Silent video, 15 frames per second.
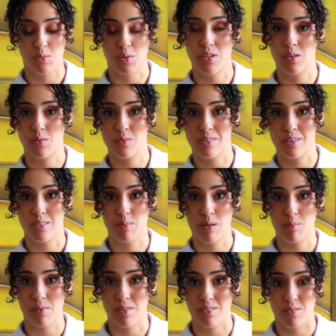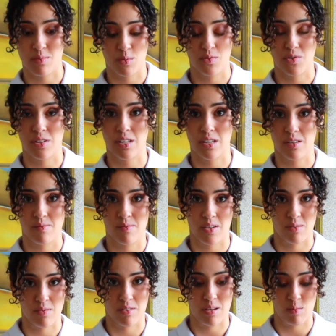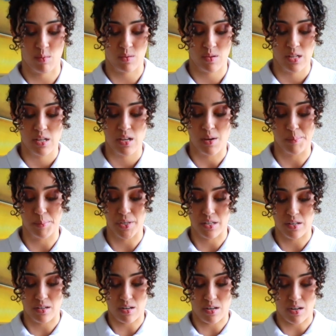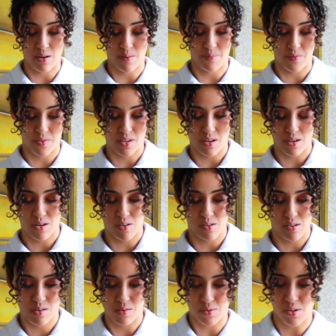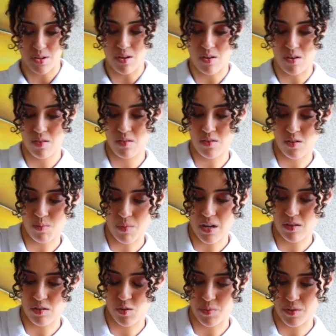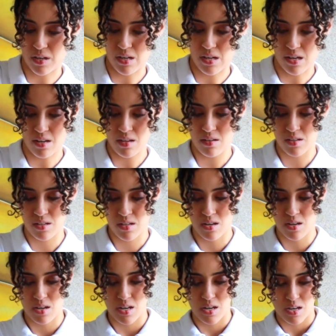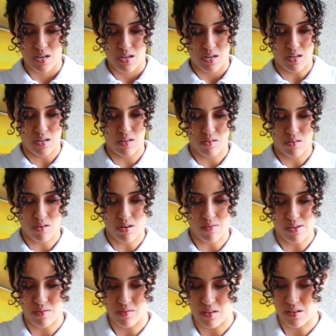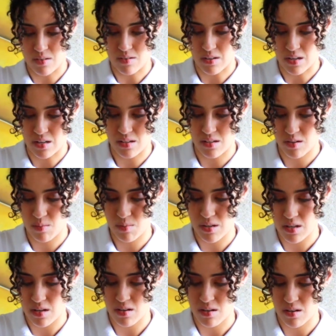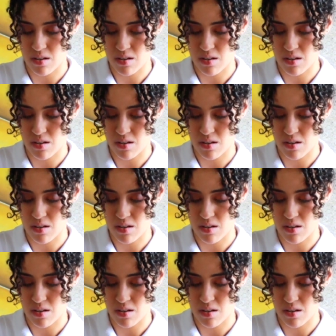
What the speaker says: the one that we talked about because he was falling off the table. But overall, the smile looks pretty nice. You need to carve out the inside a little bit.